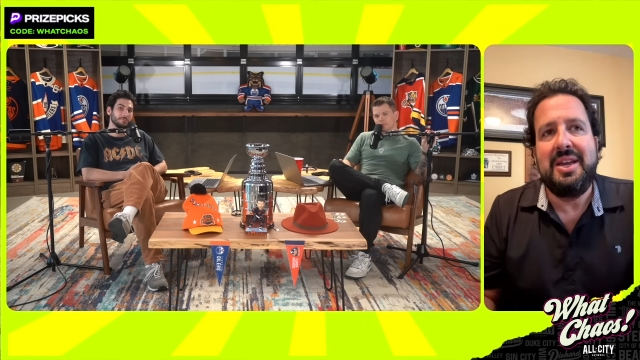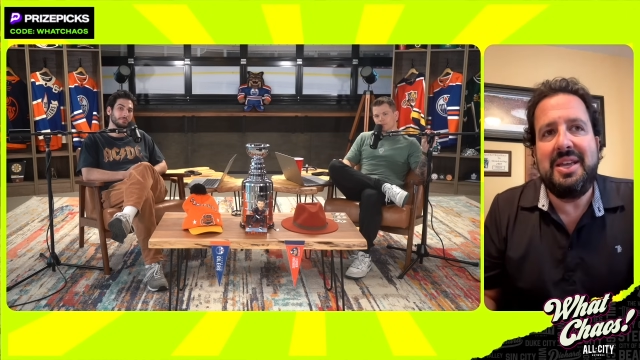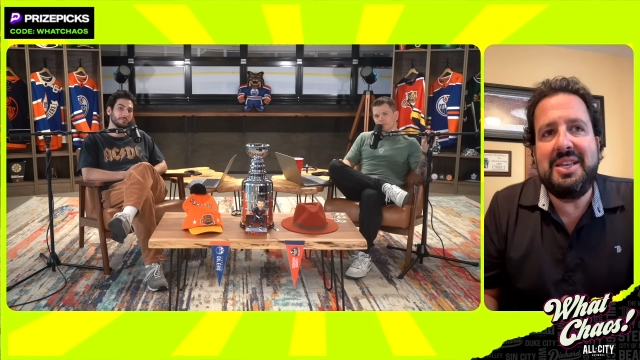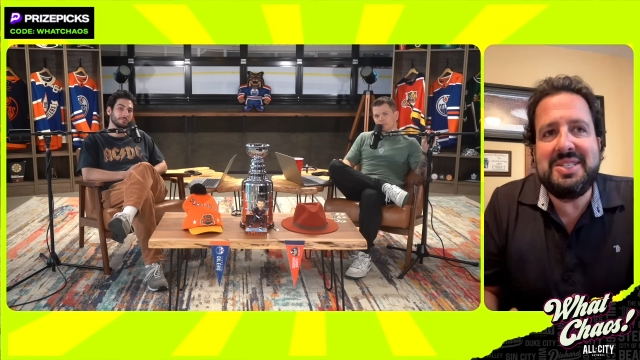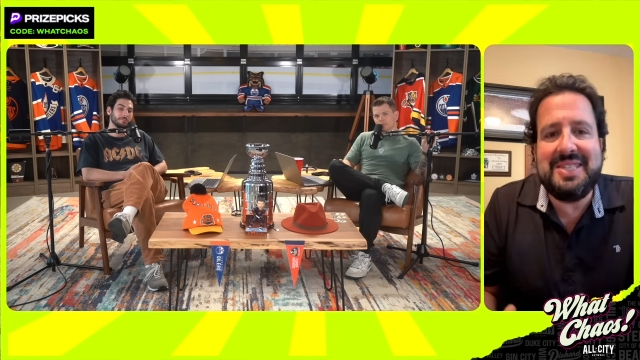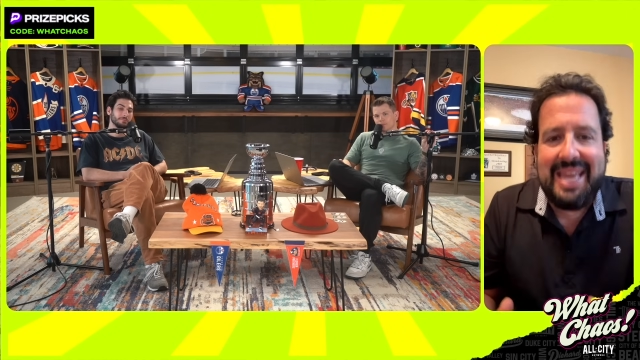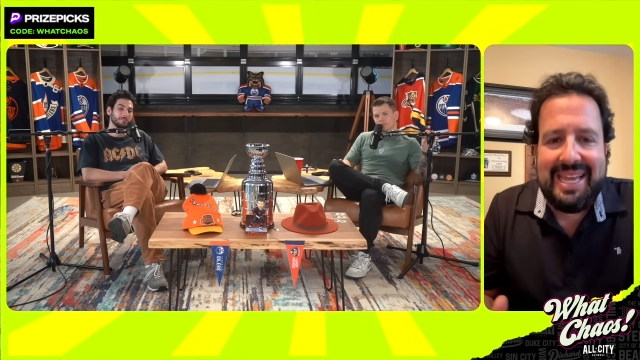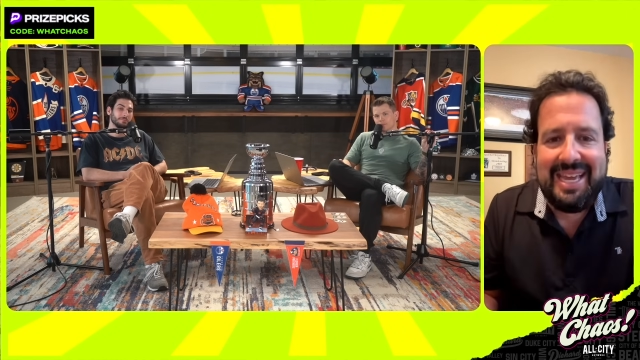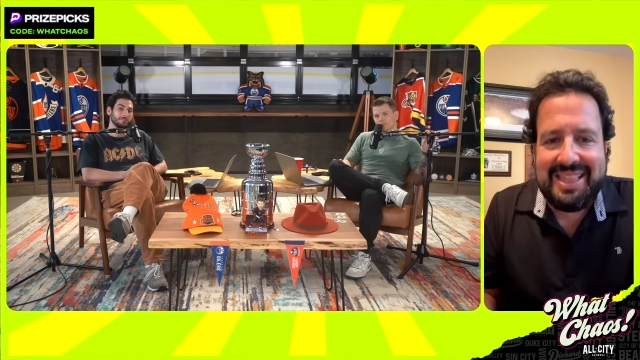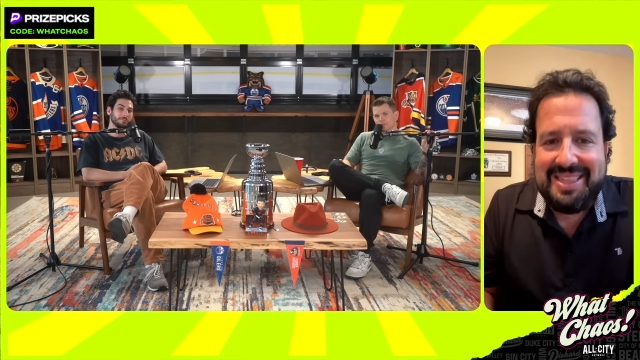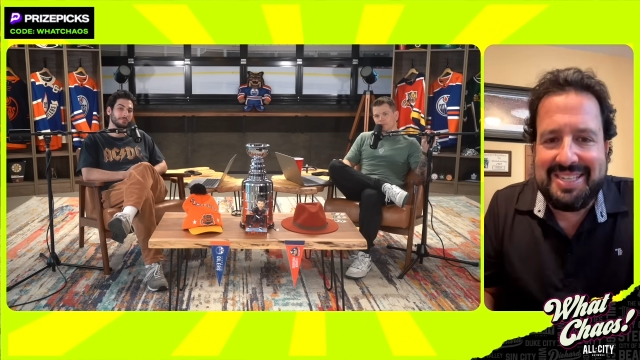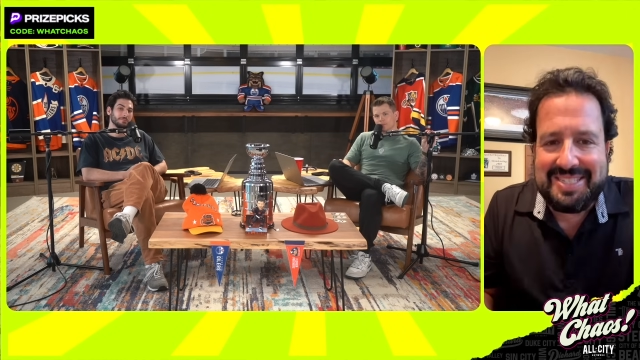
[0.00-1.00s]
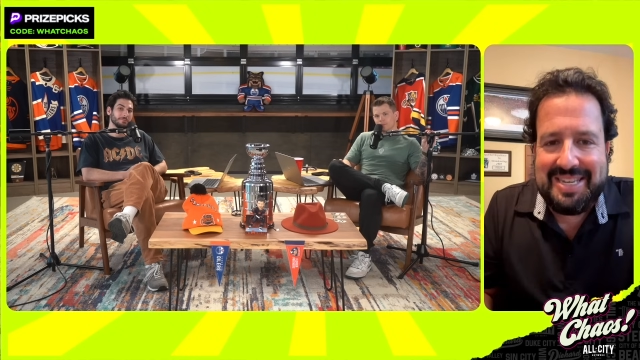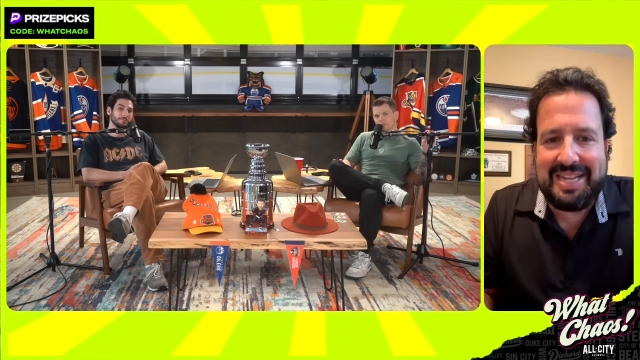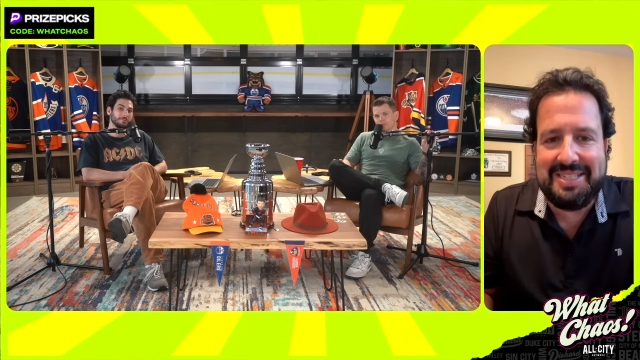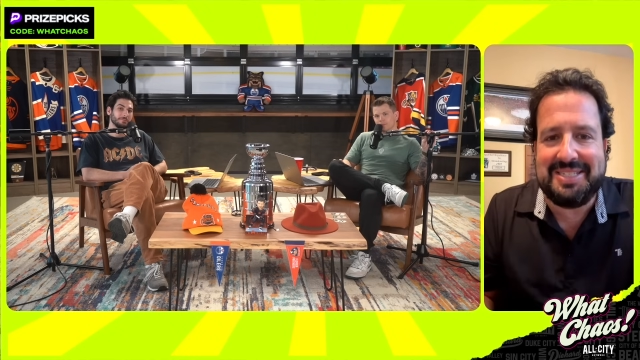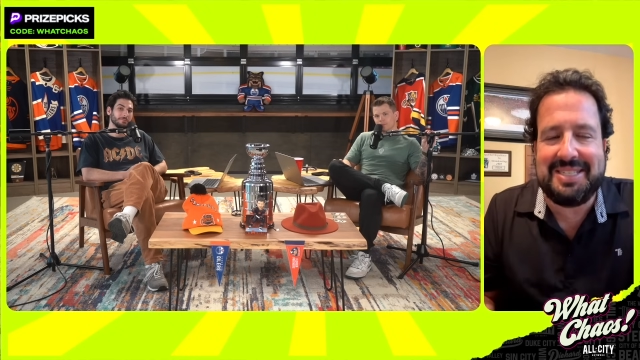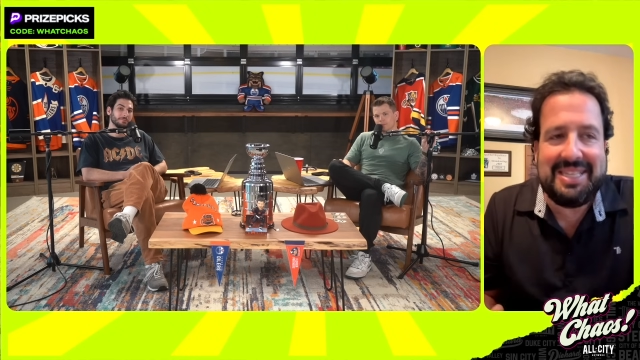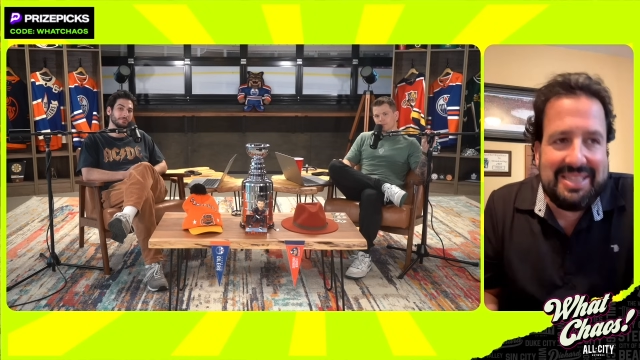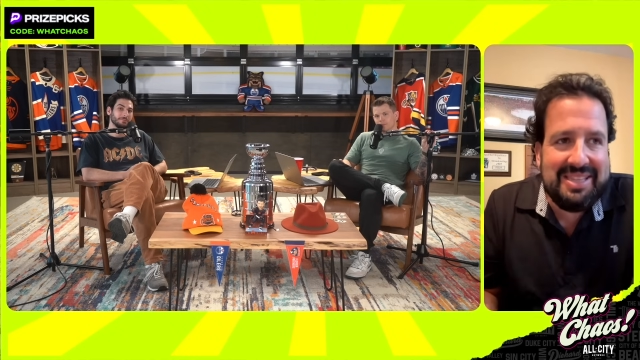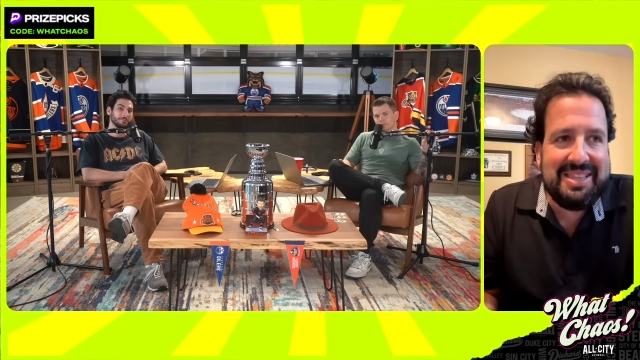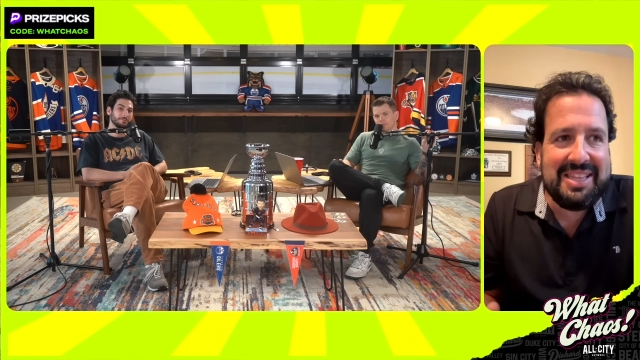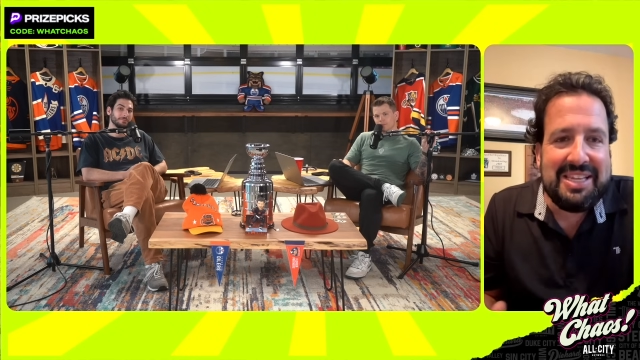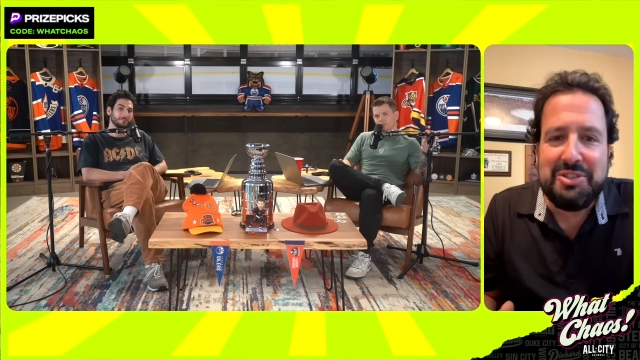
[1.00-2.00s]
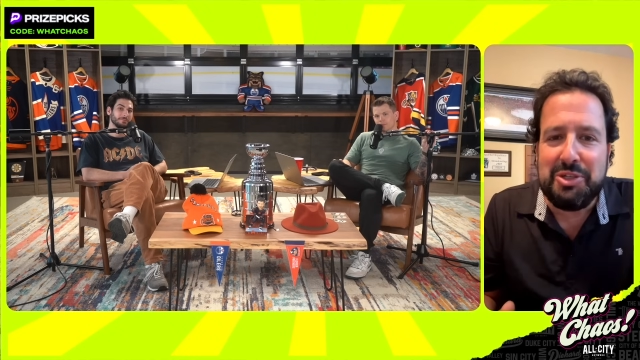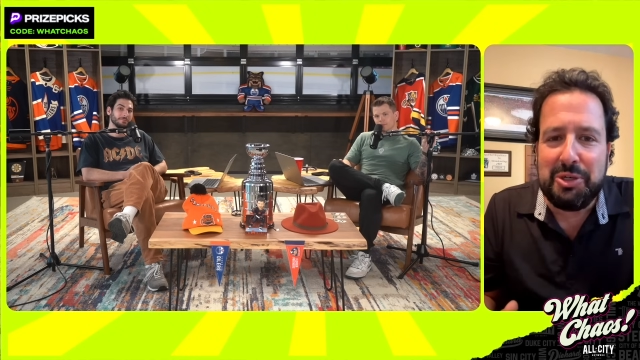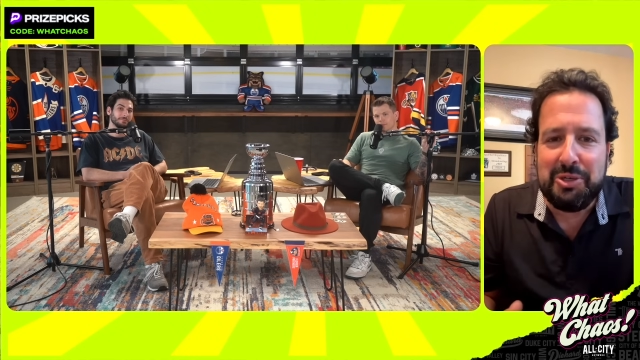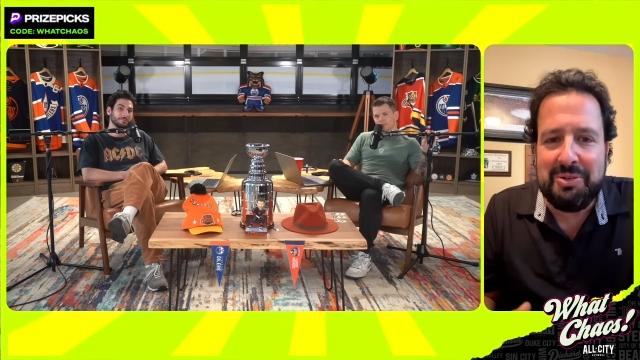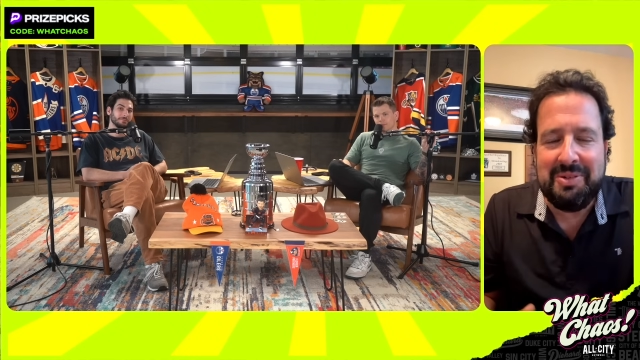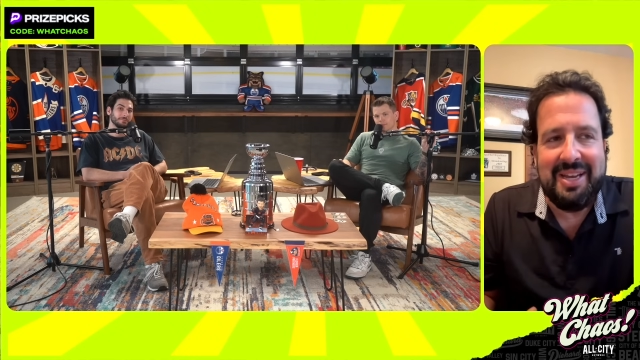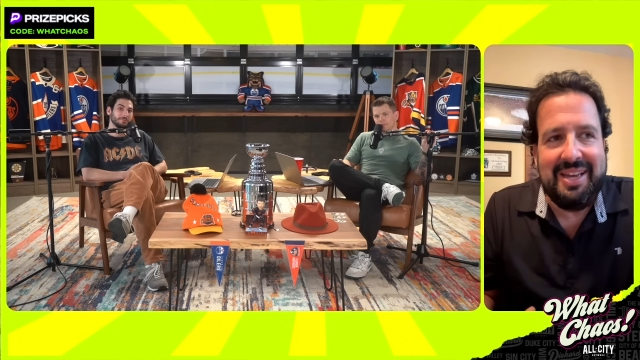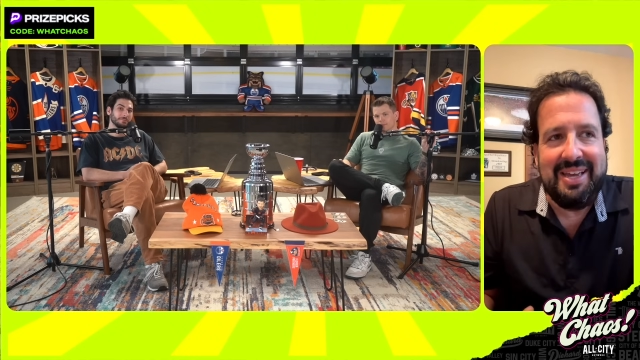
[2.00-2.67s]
is they get the sense that these are